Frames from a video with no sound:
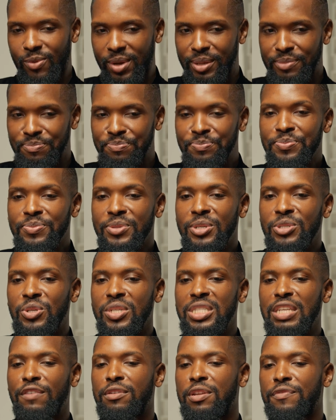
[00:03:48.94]
well. So let's
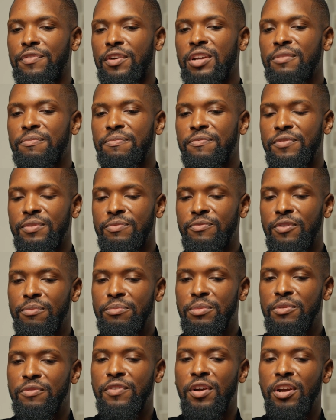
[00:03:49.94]
start
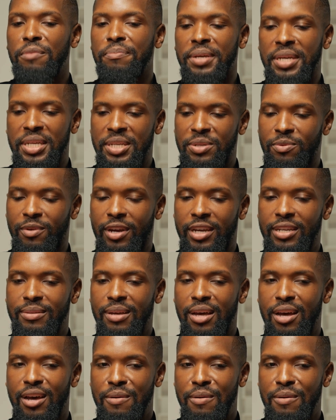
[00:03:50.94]
from the very beginning, right?